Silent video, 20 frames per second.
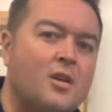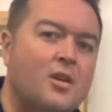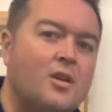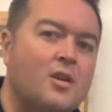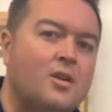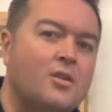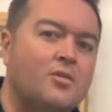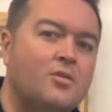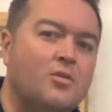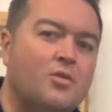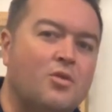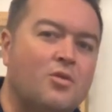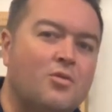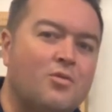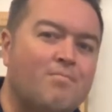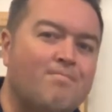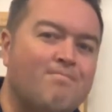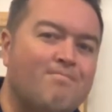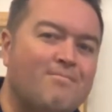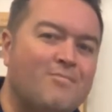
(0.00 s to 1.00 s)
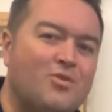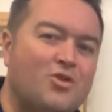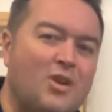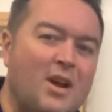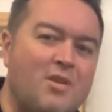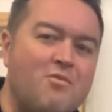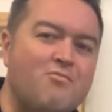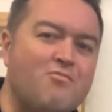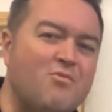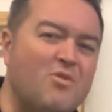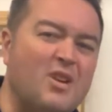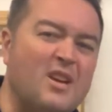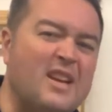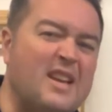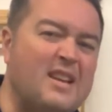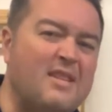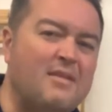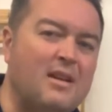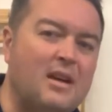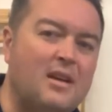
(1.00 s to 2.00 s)
So
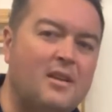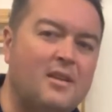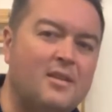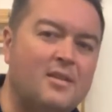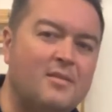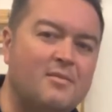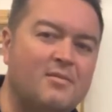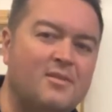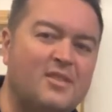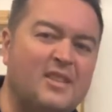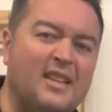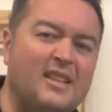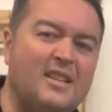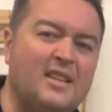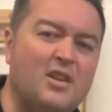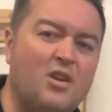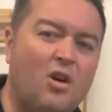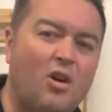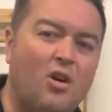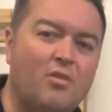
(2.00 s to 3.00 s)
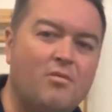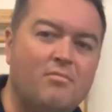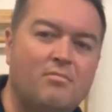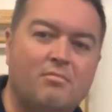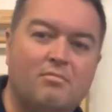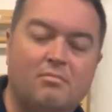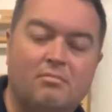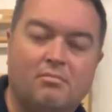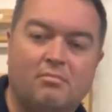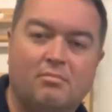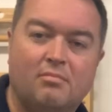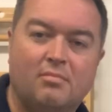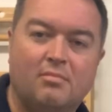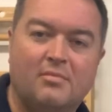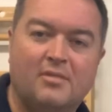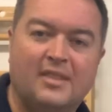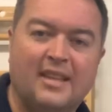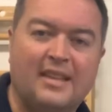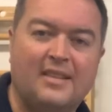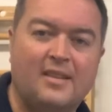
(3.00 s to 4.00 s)
generally sitting on
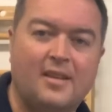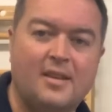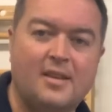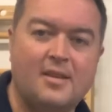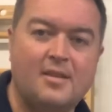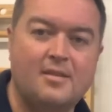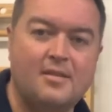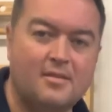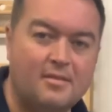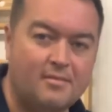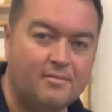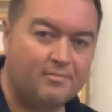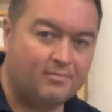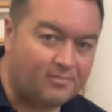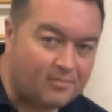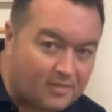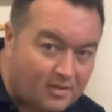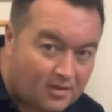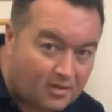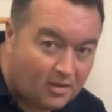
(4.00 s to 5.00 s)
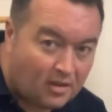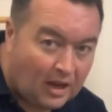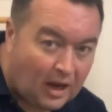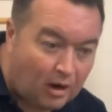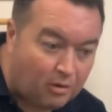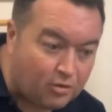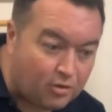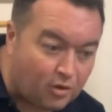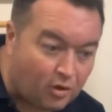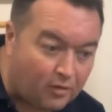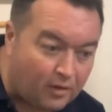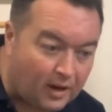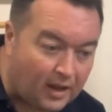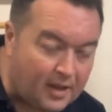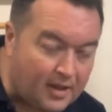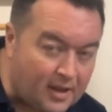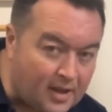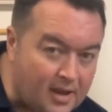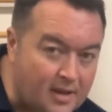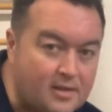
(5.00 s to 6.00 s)
settees, couch over like
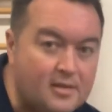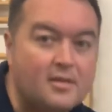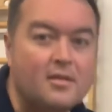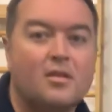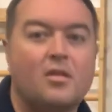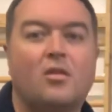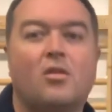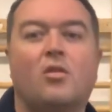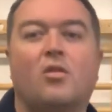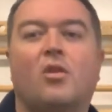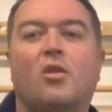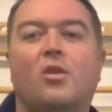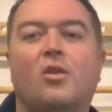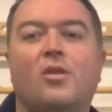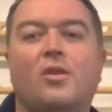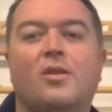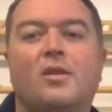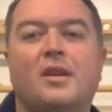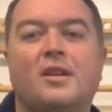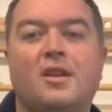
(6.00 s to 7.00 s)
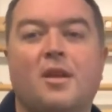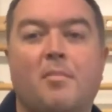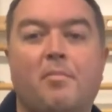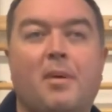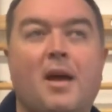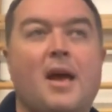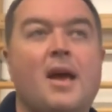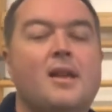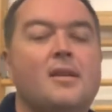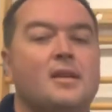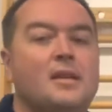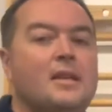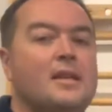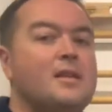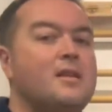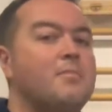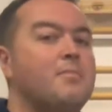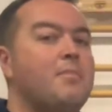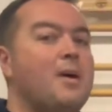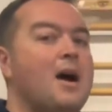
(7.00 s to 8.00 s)
this, or in your bed
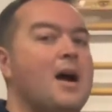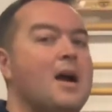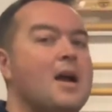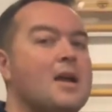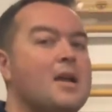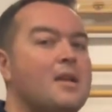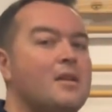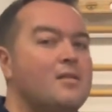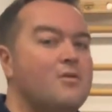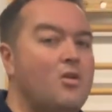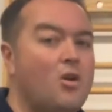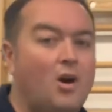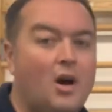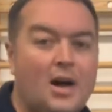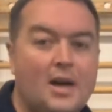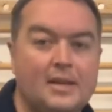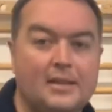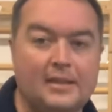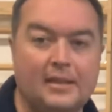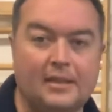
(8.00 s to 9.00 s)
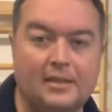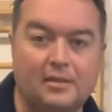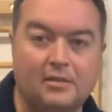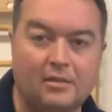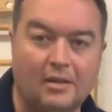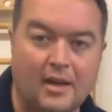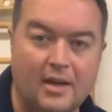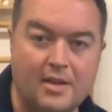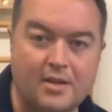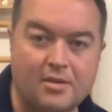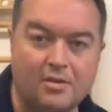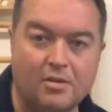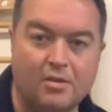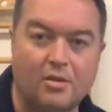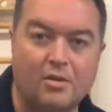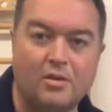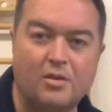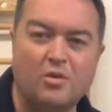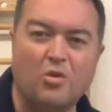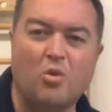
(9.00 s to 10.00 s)
leaning back, not ideal, right?
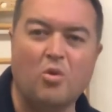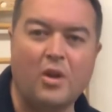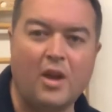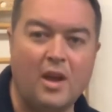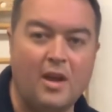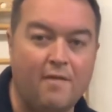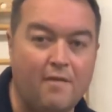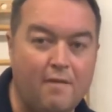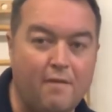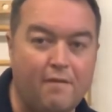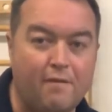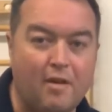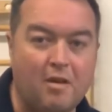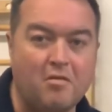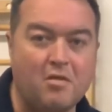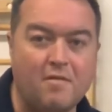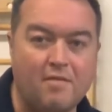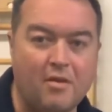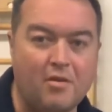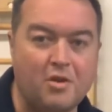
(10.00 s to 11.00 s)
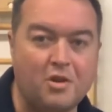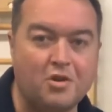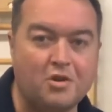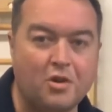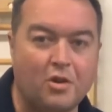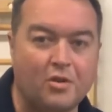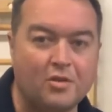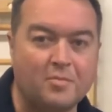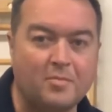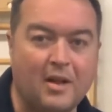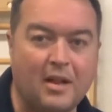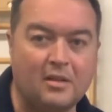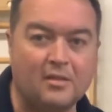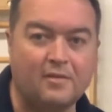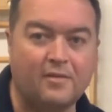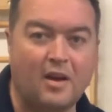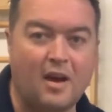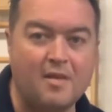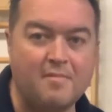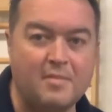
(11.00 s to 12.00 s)
So it's okay for very, very short spells,
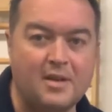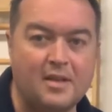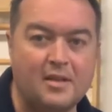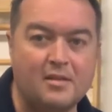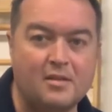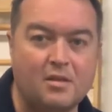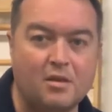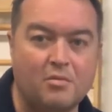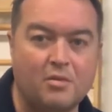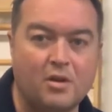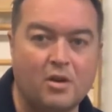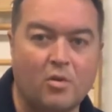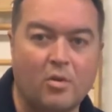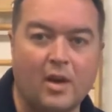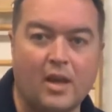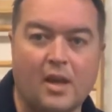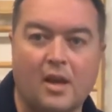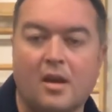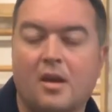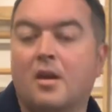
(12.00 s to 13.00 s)
5 minutes doing a quick